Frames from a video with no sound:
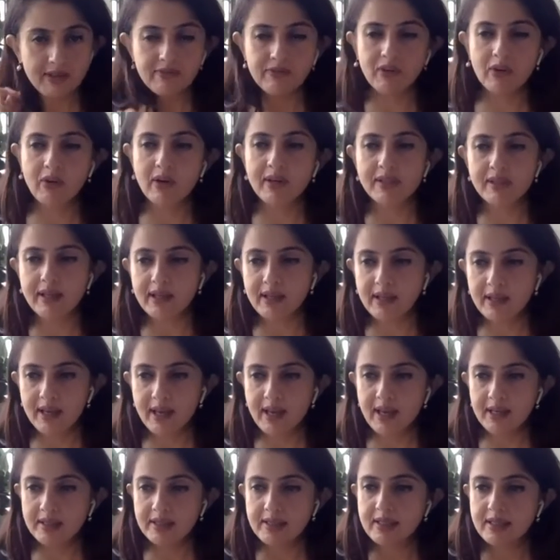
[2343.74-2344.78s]
We've got
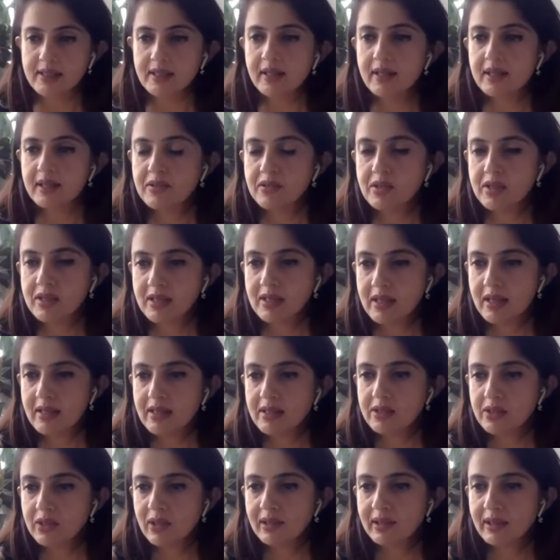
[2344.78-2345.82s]
excellent
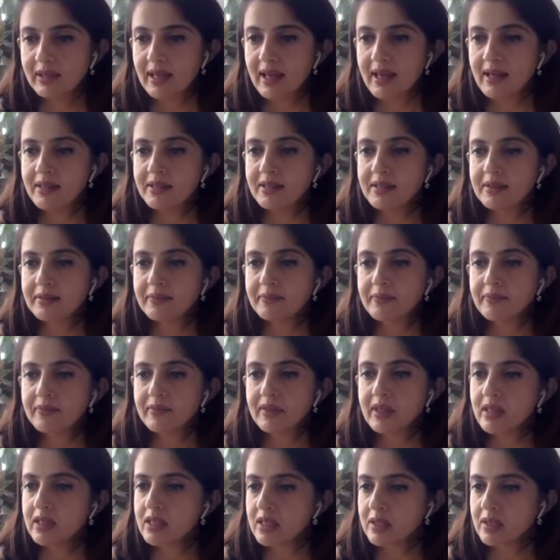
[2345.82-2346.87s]
results on that.
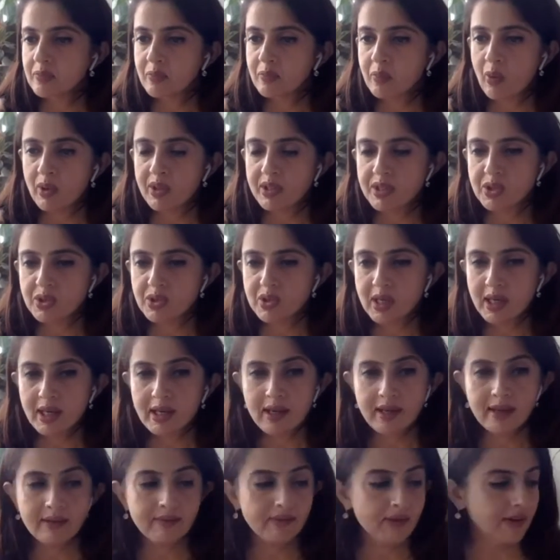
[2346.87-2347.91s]
Sports
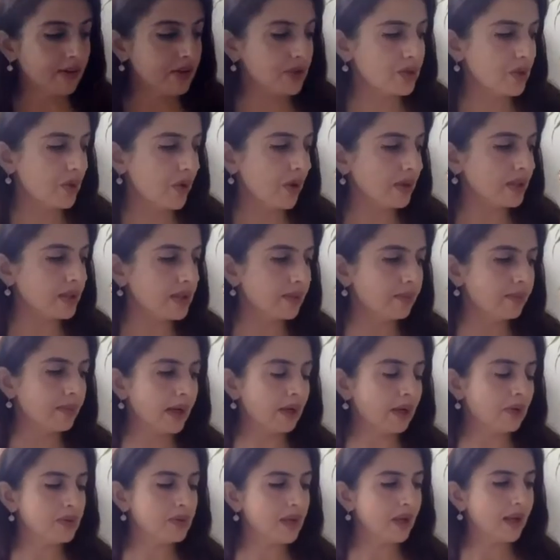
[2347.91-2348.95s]
training we've talked
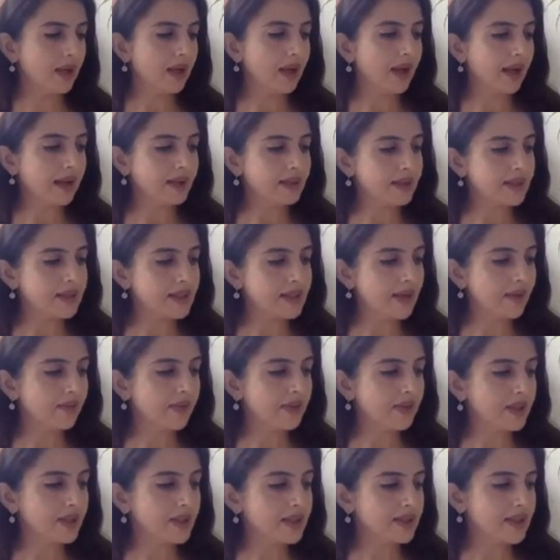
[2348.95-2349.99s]
about. I think
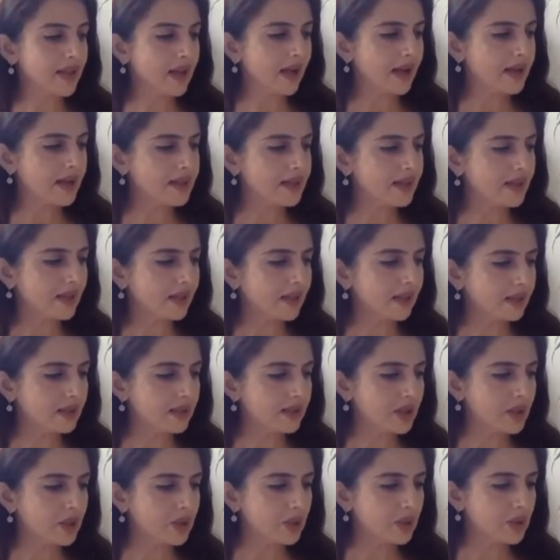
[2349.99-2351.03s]
someone is asking, the
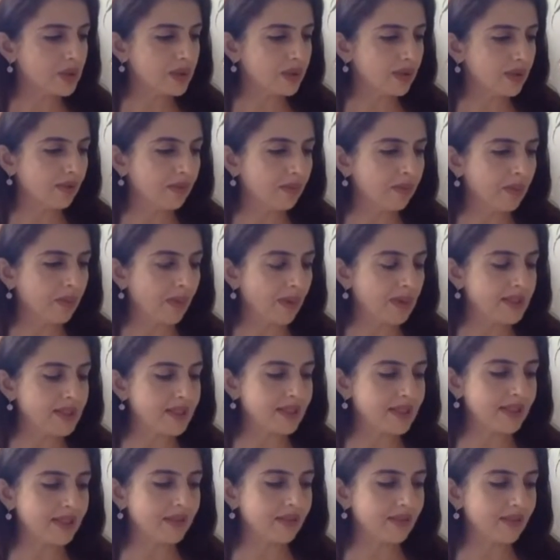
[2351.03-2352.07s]
use of
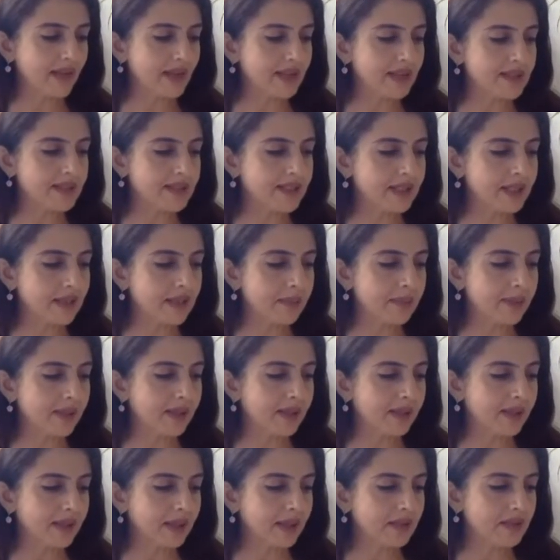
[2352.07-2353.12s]
bolster while
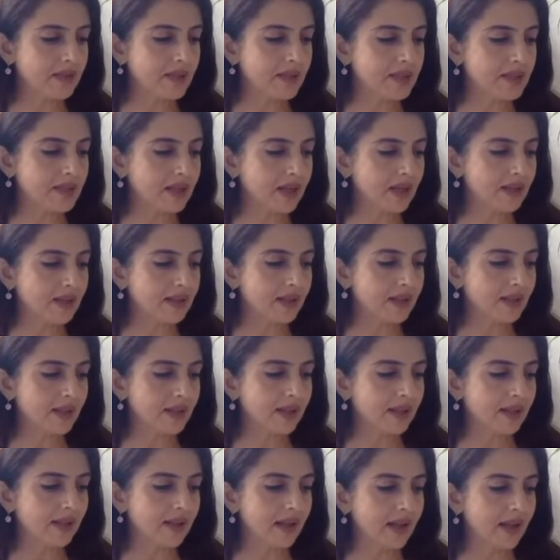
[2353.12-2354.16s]
sleeping can result
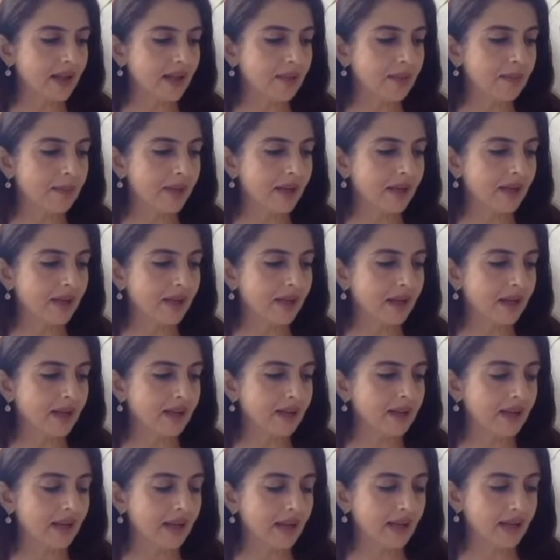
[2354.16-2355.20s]
in neck pain
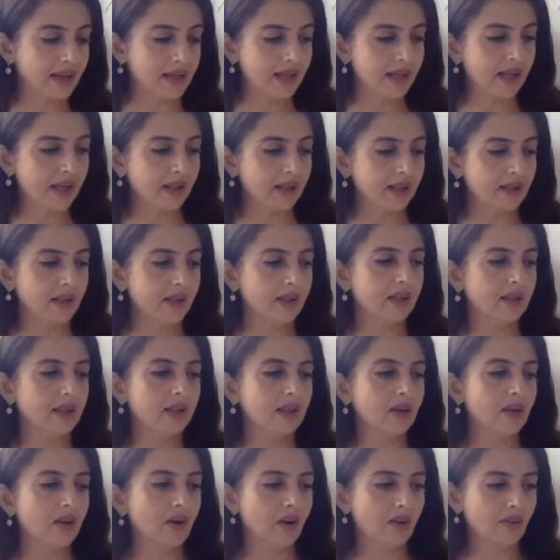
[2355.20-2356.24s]
and headache.
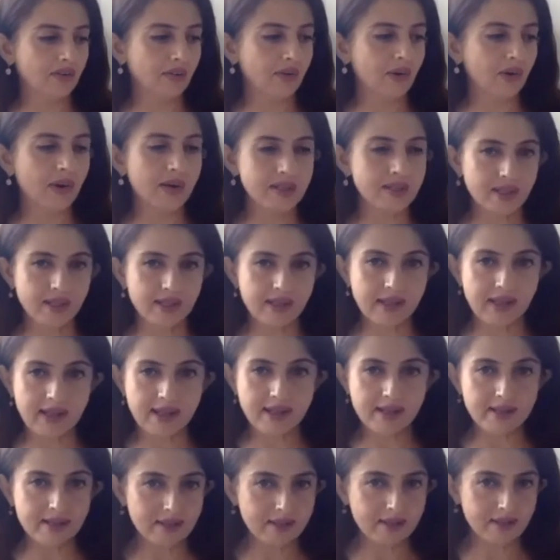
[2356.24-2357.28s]
Of course,
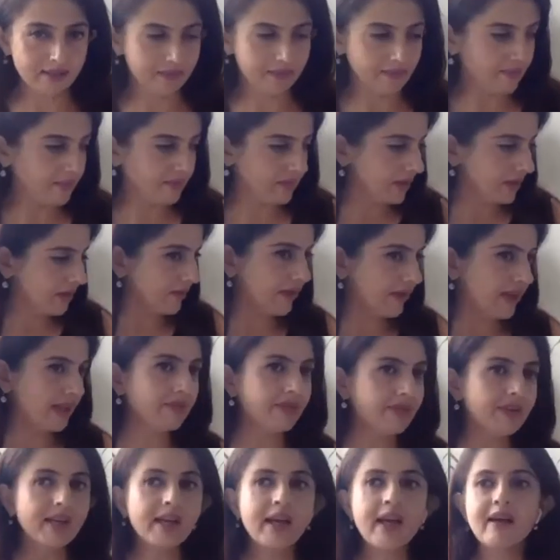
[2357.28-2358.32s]
yes. When
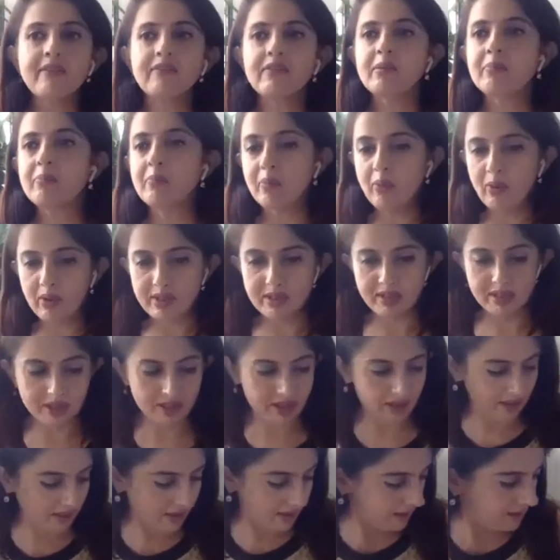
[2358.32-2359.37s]
we have a
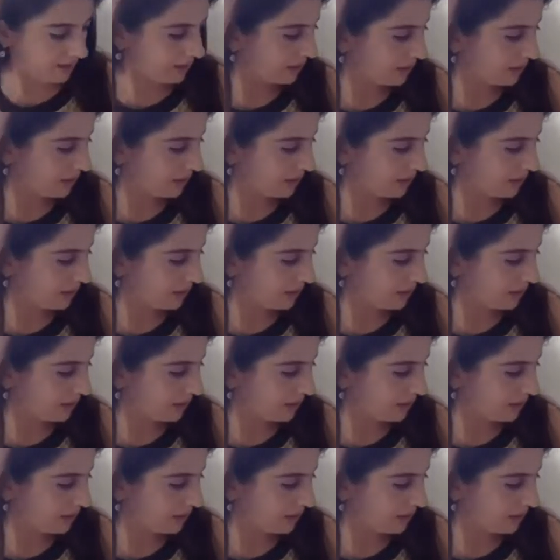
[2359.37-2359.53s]
bolster